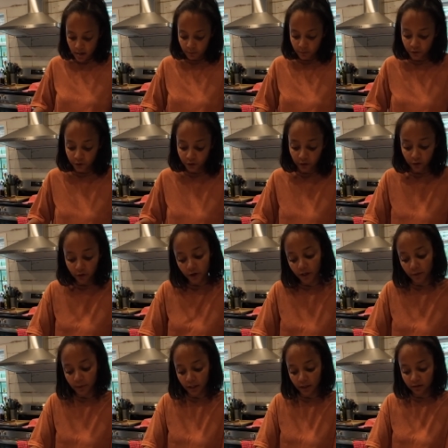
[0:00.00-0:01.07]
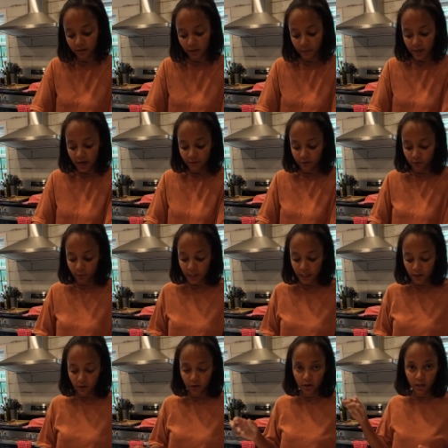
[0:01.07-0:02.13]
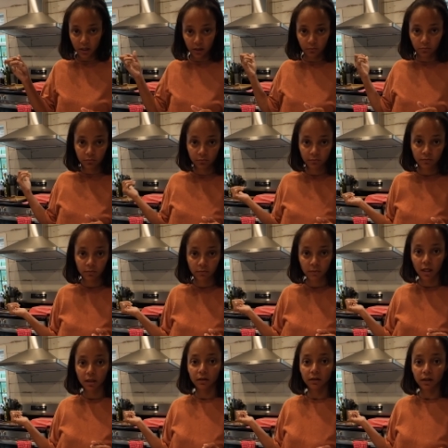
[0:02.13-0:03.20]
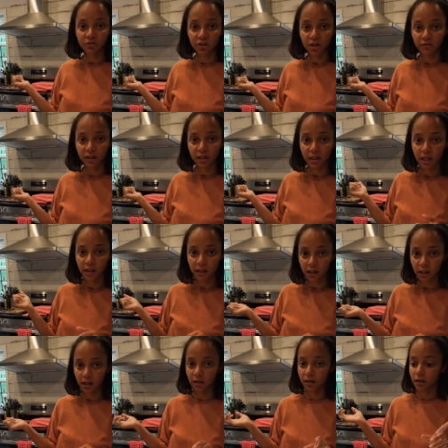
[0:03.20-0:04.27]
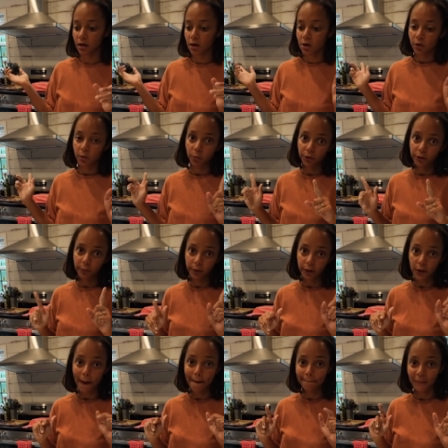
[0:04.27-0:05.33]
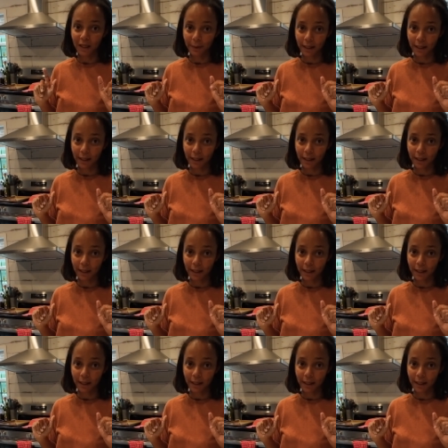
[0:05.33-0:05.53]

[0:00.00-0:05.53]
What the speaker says: For the 30 minutes that we have to wait on the Dutch oven, and then we will be